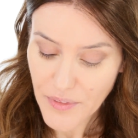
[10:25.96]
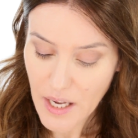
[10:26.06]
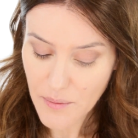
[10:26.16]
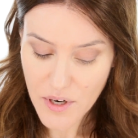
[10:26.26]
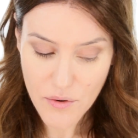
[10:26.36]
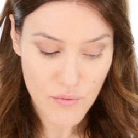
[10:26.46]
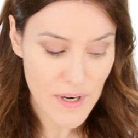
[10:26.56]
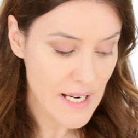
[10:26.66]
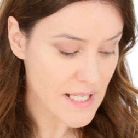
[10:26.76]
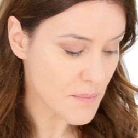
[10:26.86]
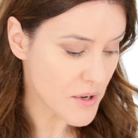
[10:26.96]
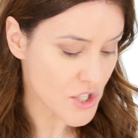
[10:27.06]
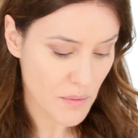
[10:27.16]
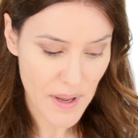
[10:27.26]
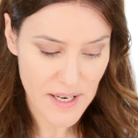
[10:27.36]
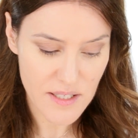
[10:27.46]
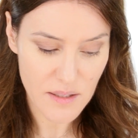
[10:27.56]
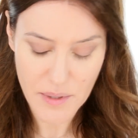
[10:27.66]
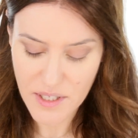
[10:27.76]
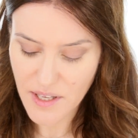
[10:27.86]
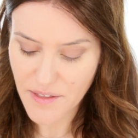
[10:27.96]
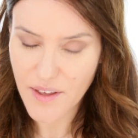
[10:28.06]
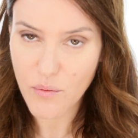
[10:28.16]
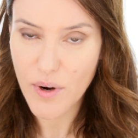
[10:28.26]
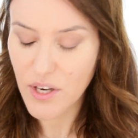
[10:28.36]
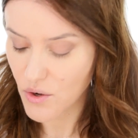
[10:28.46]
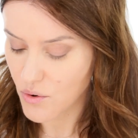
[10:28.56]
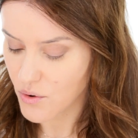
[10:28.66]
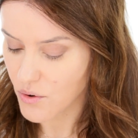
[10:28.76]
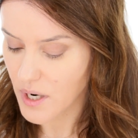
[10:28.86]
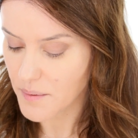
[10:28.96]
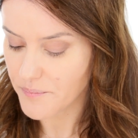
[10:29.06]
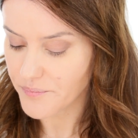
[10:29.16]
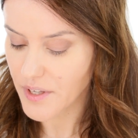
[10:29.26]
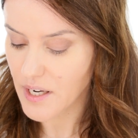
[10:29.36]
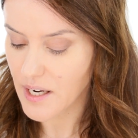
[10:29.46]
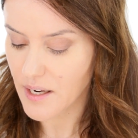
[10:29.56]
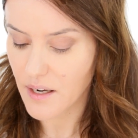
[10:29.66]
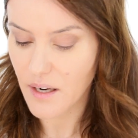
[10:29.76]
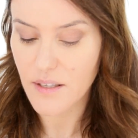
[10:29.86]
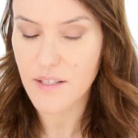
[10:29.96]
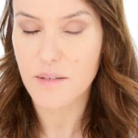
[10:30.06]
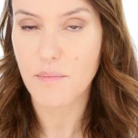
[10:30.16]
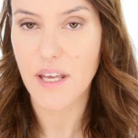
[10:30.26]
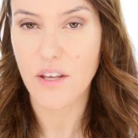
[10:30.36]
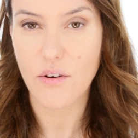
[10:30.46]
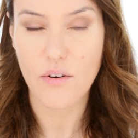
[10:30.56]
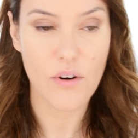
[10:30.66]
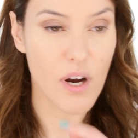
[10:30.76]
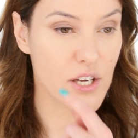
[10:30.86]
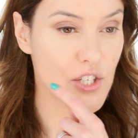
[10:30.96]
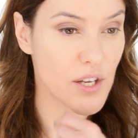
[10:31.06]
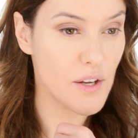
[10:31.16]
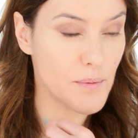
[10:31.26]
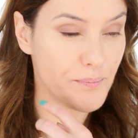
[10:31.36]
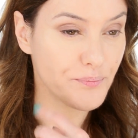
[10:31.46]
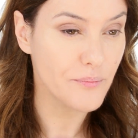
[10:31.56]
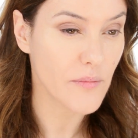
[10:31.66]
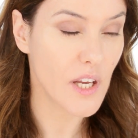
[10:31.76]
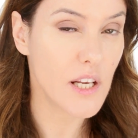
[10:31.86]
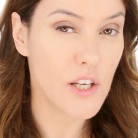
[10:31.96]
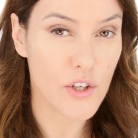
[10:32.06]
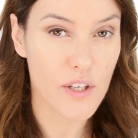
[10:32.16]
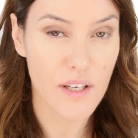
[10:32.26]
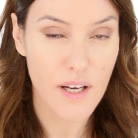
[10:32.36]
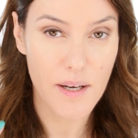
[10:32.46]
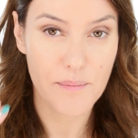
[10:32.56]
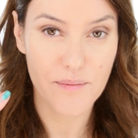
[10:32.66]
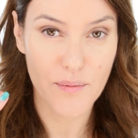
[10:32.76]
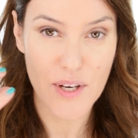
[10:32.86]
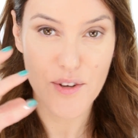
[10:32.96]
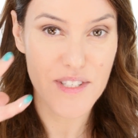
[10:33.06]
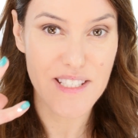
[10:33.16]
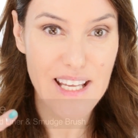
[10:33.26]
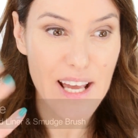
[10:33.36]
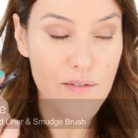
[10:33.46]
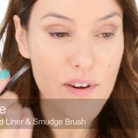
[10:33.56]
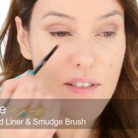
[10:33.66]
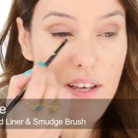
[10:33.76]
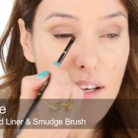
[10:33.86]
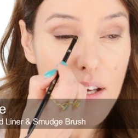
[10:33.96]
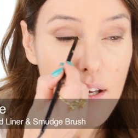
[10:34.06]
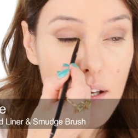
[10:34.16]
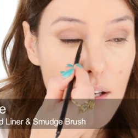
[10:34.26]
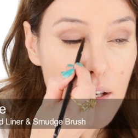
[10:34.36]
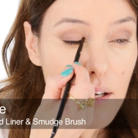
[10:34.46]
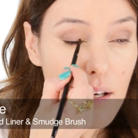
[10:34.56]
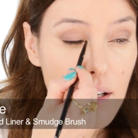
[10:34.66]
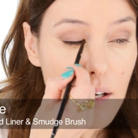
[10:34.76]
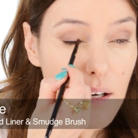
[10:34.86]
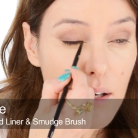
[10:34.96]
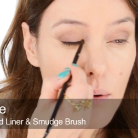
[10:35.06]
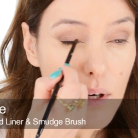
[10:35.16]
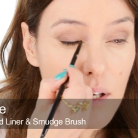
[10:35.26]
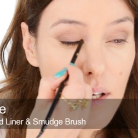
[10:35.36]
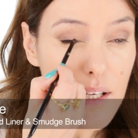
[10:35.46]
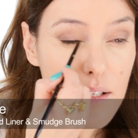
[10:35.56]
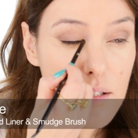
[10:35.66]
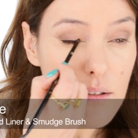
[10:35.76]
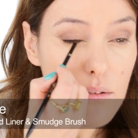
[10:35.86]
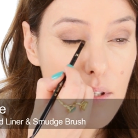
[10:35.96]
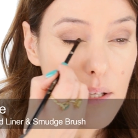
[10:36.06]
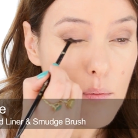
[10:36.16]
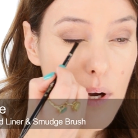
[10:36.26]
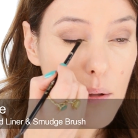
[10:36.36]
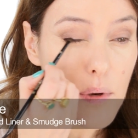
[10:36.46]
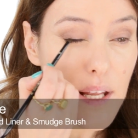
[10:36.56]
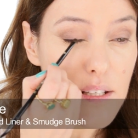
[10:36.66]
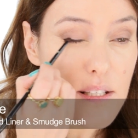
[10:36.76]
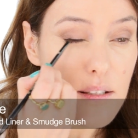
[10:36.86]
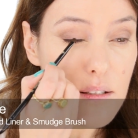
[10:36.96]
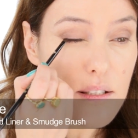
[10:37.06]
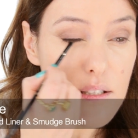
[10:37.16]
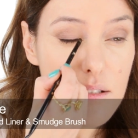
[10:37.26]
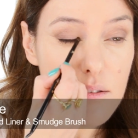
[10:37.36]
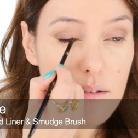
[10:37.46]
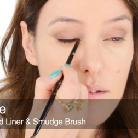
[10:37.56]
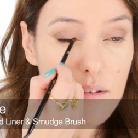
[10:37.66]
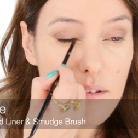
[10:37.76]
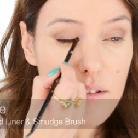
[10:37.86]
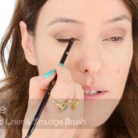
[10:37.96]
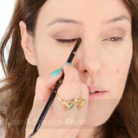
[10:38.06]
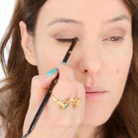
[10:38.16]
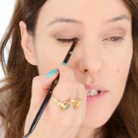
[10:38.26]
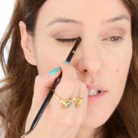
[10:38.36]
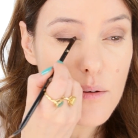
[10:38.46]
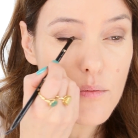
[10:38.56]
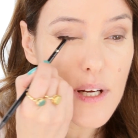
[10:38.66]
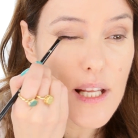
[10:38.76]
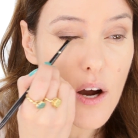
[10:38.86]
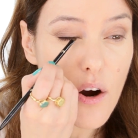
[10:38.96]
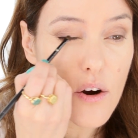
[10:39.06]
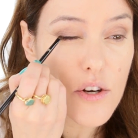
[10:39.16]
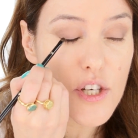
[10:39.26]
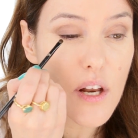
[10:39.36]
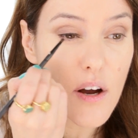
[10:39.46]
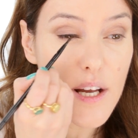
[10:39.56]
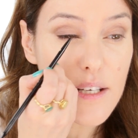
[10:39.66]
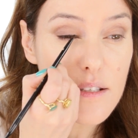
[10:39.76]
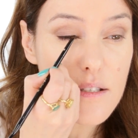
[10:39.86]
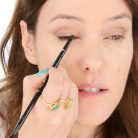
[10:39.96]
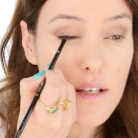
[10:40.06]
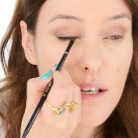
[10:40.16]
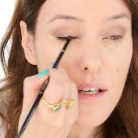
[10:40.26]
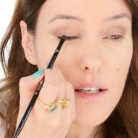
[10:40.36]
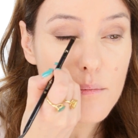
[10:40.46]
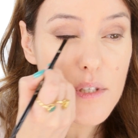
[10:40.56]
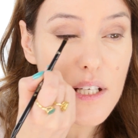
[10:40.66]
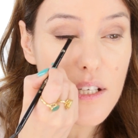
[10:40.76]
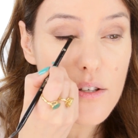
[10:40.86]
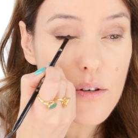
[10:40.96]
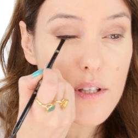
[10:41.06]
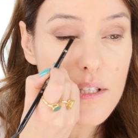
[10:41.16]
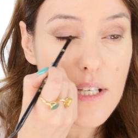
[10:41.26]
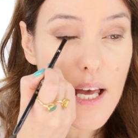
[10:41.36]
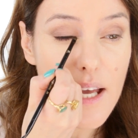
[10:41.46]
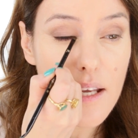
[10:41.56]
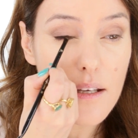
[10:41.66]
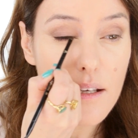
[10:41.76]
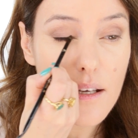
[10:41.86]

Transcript: I'm going to really smudge the pencil because I think when your glasses make your eyeshadow look, um, when you can see everything, I quite like it to look really well blended because sometimes when you see really harsh lines, particularly during the day,